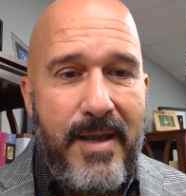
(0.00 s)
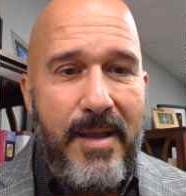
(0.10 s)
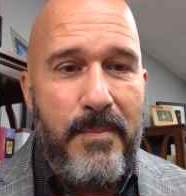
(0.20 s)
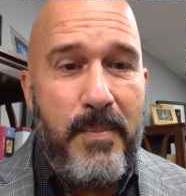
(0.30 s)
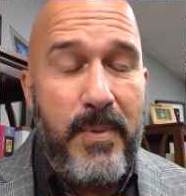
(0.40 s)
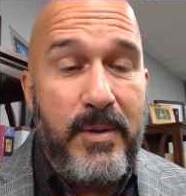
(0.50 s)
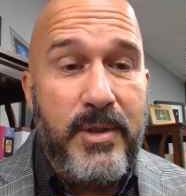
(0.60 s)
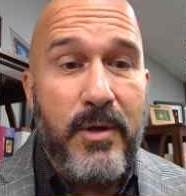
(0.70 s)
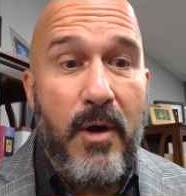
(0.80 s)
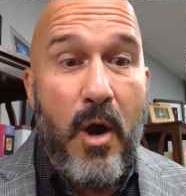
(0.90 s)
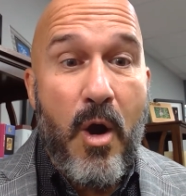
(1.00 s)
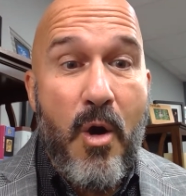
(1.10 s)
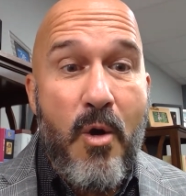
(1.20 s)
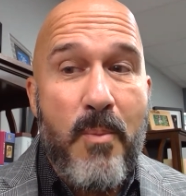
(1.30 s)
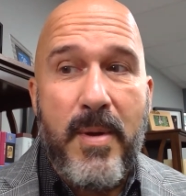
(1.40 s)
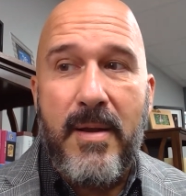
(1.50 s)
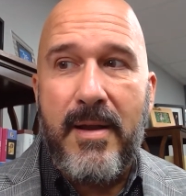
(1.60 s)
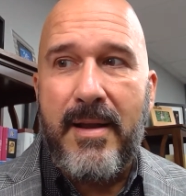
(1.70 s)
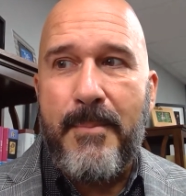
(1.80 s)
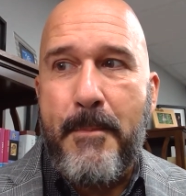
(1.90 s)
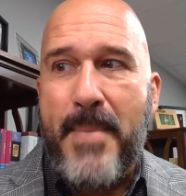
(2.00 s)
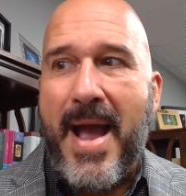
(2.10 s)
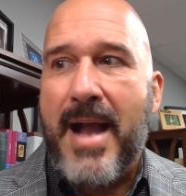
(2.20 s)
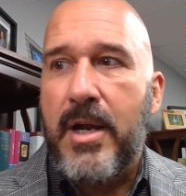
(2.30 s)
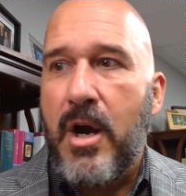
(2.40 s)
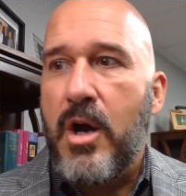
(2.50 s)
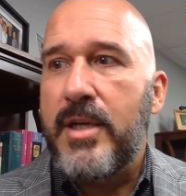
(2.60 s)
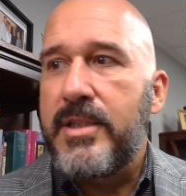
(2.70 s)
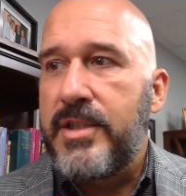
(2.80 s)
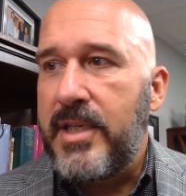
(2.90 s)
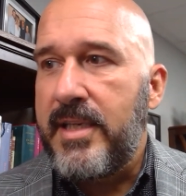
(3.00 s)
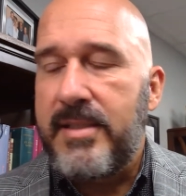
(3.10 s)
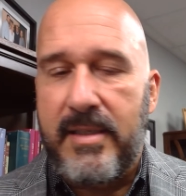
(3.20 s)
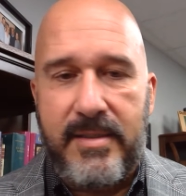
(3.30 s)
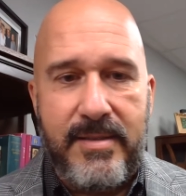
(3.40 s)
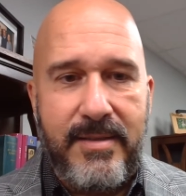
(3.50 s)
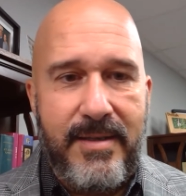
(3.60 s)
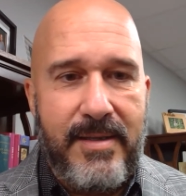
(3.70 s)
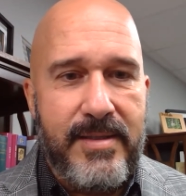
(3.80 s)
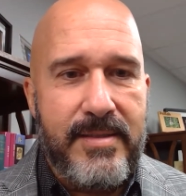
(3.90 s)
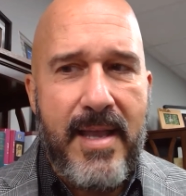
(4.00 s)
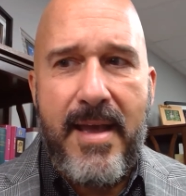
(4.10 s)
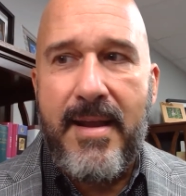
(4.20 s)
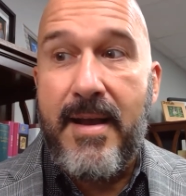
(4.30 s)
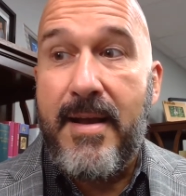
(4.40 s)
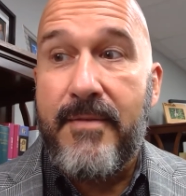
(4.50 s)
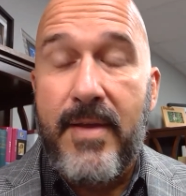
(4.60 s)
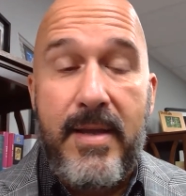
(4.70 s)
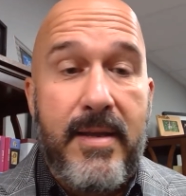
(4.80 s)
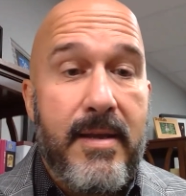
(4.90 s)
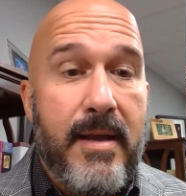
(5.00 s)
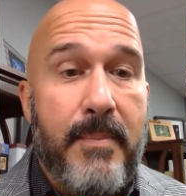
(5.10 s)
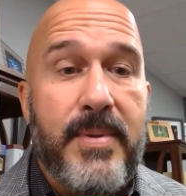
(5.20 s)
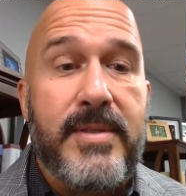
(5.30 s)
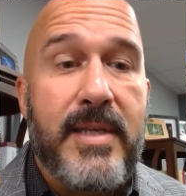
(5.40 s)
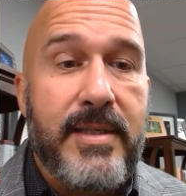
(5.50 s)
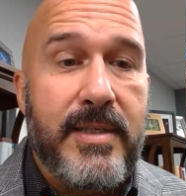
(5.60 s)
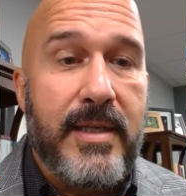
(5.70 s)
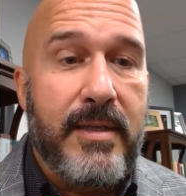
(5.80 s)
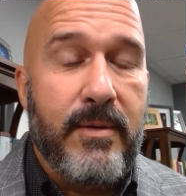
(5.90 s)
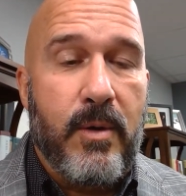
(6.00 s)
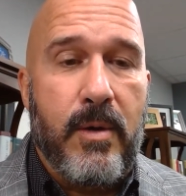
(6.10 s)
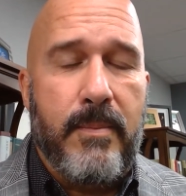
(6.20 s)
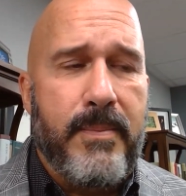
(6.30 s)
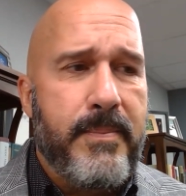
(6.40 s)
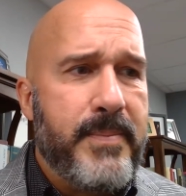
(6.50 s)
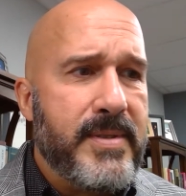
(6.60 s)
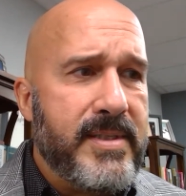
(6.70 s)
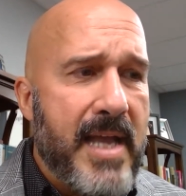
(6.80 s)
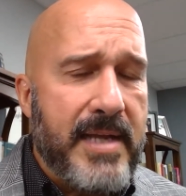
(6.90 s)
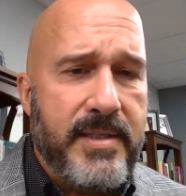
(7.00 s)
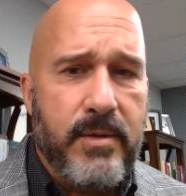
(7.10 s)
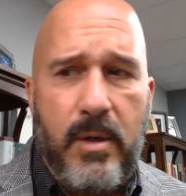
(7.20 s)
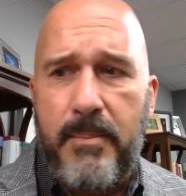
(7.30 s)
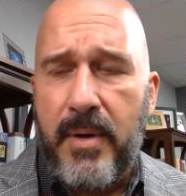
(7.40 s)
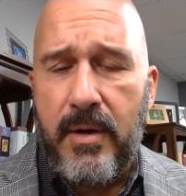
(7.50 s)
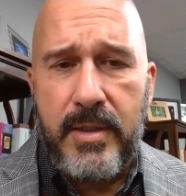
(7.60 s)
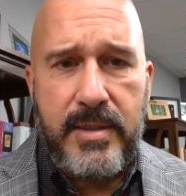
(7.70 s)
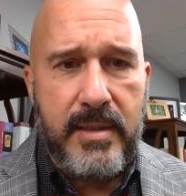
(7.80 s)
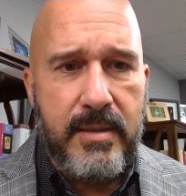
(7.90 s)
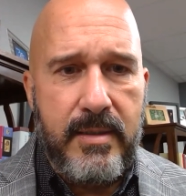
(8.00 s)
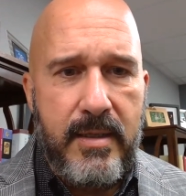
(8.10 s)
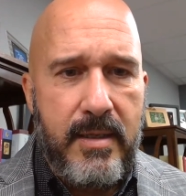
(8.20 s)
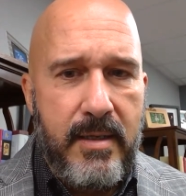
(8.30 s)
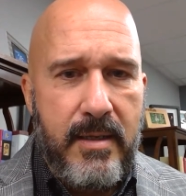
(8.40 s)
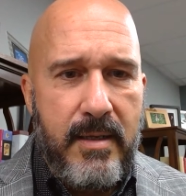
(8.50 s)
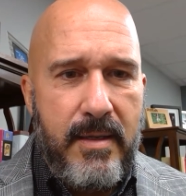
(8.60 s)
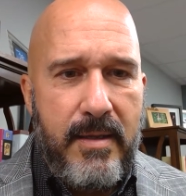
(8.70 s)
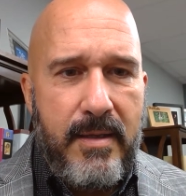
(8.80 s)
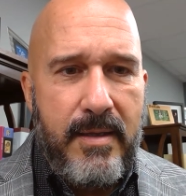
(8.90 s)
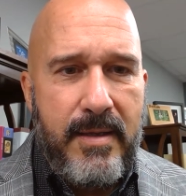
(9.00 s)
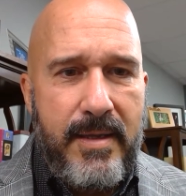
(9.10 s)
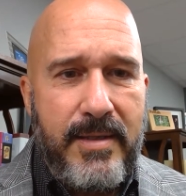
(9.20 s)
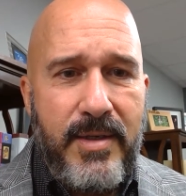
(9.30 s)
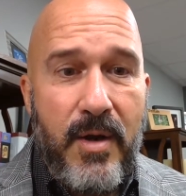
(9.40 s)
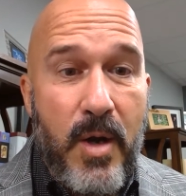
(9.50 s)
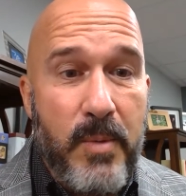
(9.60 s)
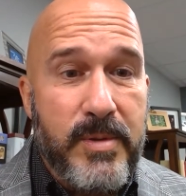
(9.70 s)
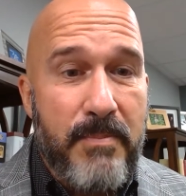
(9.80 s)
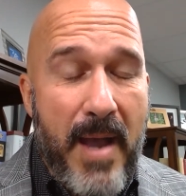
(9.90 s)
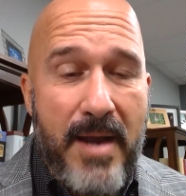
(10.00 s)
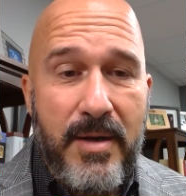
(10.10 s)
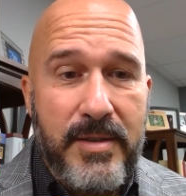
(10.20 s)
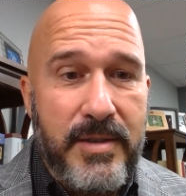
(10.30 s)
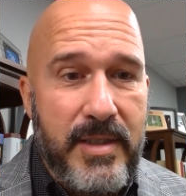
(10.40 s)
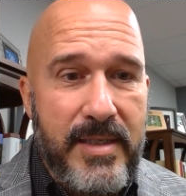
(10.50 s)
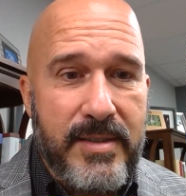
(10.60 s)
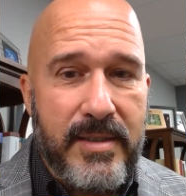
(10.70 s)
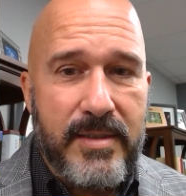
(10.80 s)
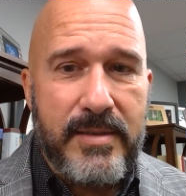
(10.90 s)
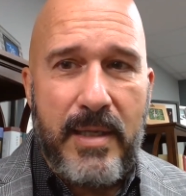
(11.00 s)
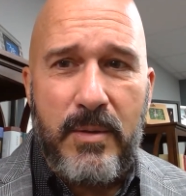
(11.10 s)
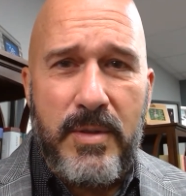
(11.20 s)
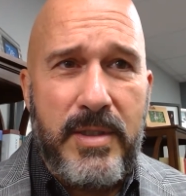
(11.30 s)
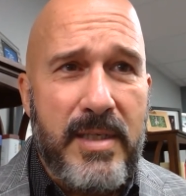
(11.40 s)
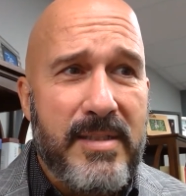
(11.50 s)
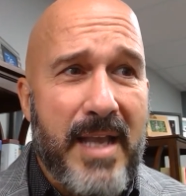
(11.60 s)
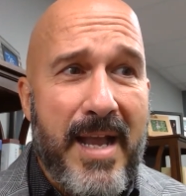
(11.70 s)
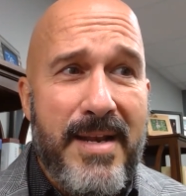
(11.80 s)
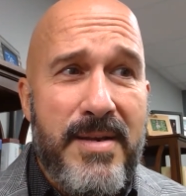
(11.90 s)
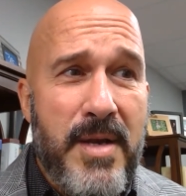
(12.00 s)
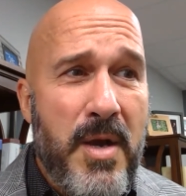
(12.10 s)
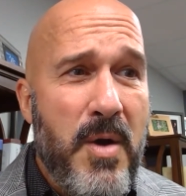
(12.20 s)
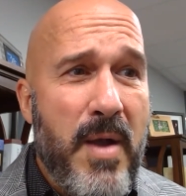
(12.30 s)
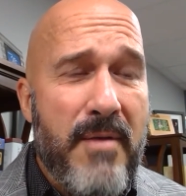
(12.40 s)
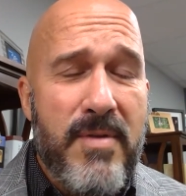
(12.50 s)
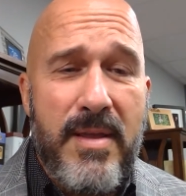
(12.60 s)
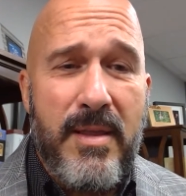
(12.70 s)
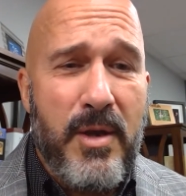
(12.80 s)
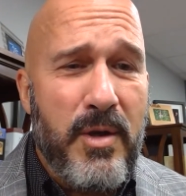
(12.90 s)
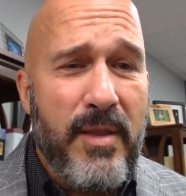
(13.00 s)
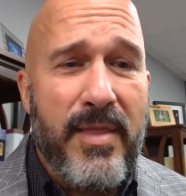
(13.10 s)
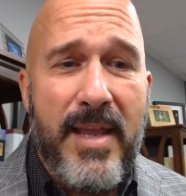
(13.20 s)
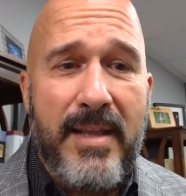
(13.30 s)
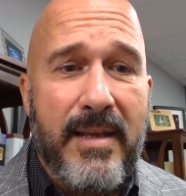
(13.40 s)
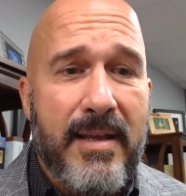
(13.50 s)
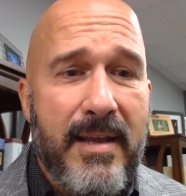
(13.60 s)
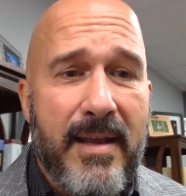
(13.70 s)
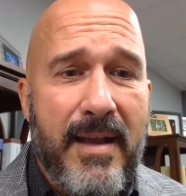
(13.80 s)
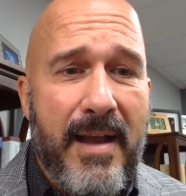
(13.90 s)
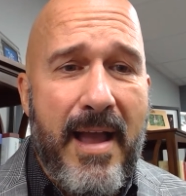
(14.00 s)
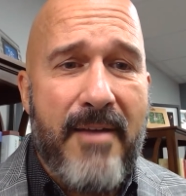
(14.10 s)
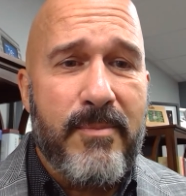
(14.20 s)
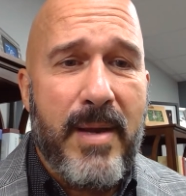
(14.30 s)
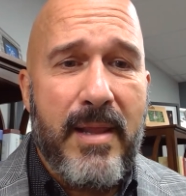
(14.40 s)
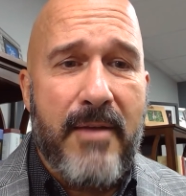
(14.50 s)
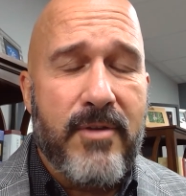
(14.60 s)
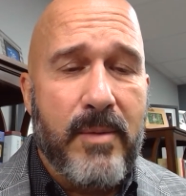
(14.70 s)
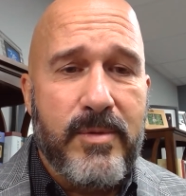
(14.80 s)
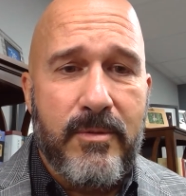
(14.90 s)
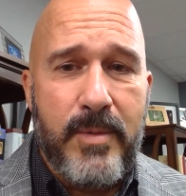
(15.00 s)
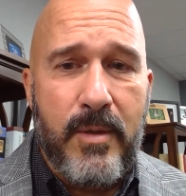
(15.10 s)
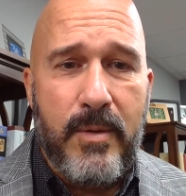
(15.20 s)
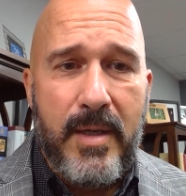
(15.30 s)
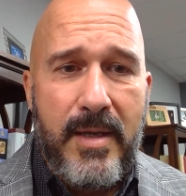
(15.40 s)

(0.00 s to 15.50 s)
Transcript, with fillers: and put your hope back on Jesus instead of a position or a possession or a person. Get your hopes back on Jesus and say, Lord Jesus, I know every good thing that I have in my life comes from you.